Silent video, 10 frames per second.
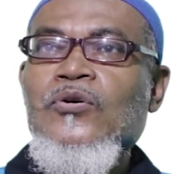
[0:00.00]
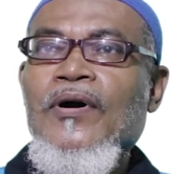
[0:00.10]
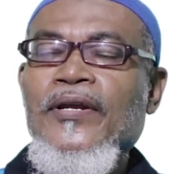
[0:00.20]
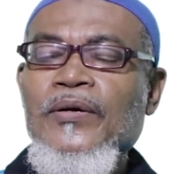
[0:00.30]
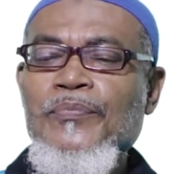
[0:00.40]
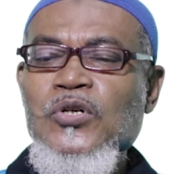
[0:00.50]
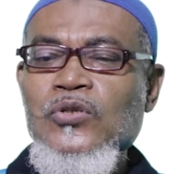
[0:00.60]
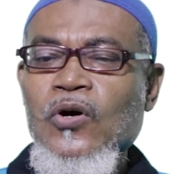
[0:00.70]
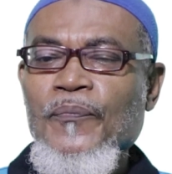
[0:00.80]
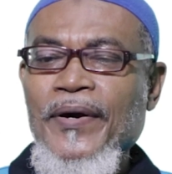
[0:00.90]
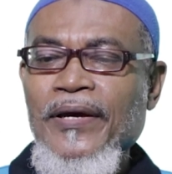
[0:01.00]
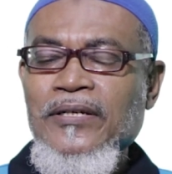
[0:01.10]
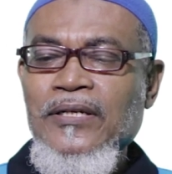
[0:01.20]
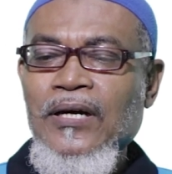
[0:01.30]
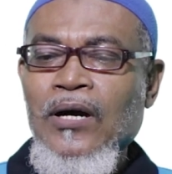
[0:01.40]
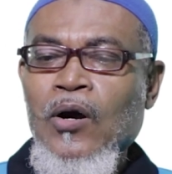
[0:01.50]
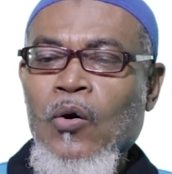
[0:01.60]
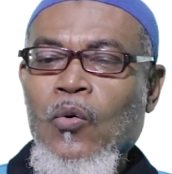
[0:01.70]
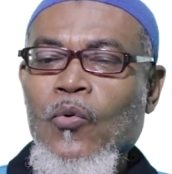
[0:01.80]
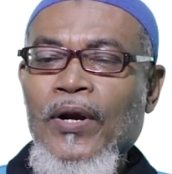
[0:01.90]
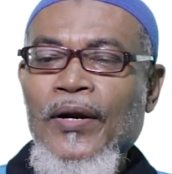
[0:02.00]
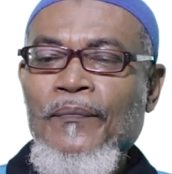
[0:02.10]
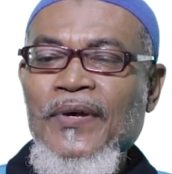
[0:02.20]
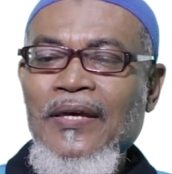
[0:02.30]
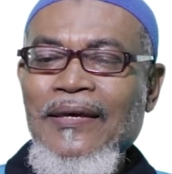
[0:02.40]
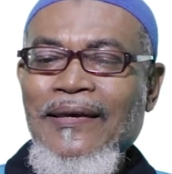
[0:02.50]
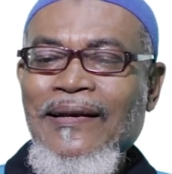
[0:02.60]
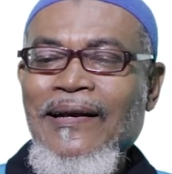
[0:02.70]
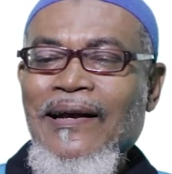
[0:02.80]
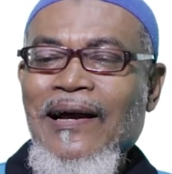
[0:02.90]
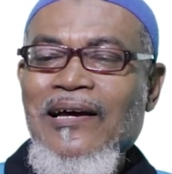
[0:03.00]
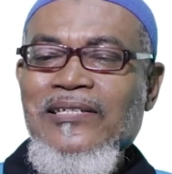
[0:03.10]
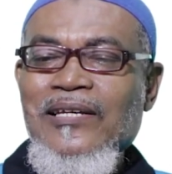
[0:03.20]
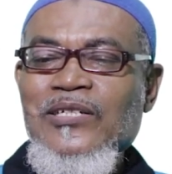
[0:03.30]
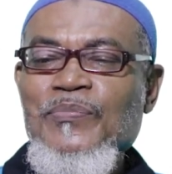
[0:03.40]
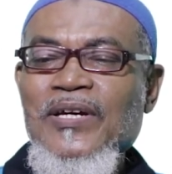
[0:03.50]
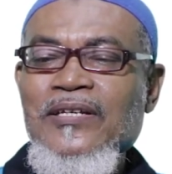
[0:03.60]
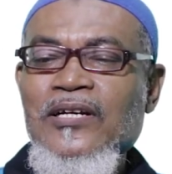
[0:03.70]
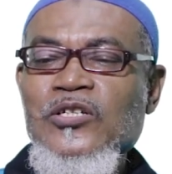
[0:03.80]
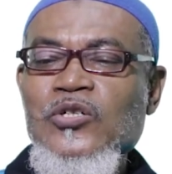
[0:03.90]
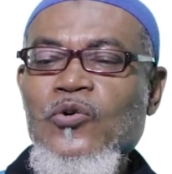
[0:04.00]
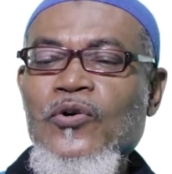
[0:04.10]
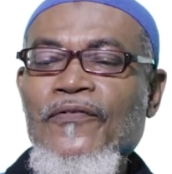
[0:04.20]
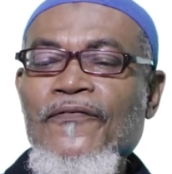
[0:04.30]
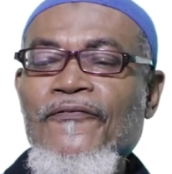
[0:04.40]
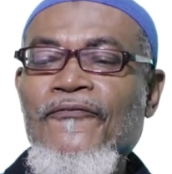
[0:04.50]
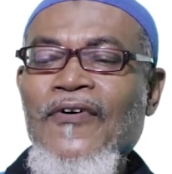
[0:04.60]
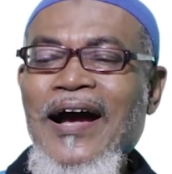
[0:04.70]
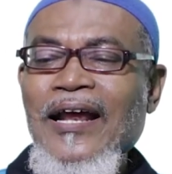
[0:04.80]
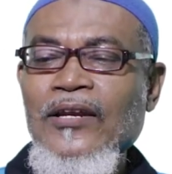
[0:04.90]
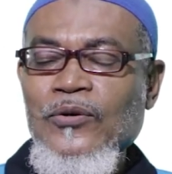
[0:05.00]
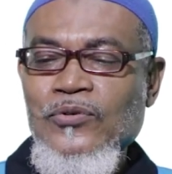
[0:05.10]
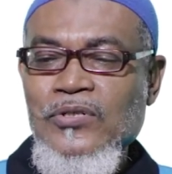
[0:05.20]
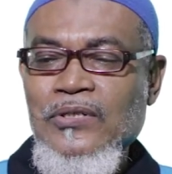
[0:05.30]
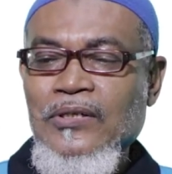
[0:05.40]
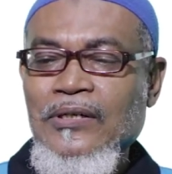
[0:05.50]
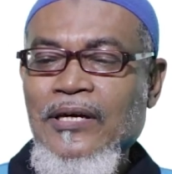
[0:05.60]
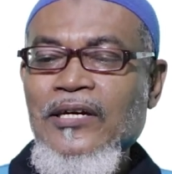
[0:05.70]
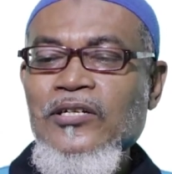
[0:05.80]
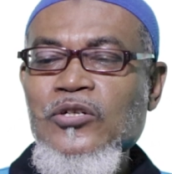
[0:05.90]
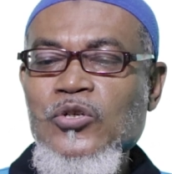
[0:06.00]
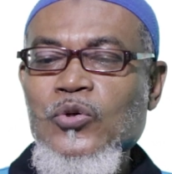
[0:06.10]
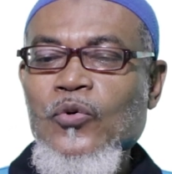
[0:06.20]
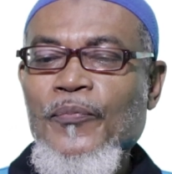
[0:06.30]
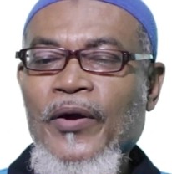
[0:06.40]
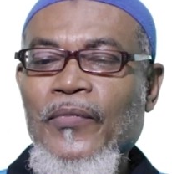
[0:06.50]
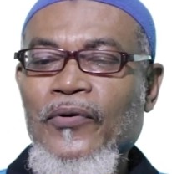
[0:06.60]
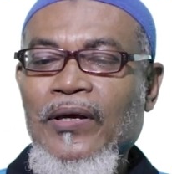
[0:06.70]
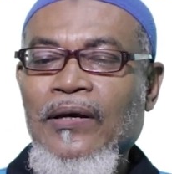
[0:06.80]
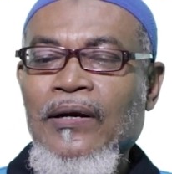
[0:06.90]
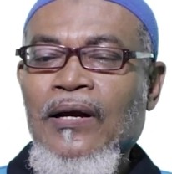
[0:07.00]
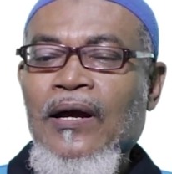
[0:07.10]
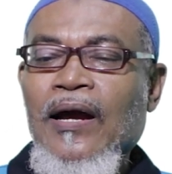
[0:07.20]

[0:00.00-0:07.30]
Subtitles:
So an input operator will be a statement that stores values into memory.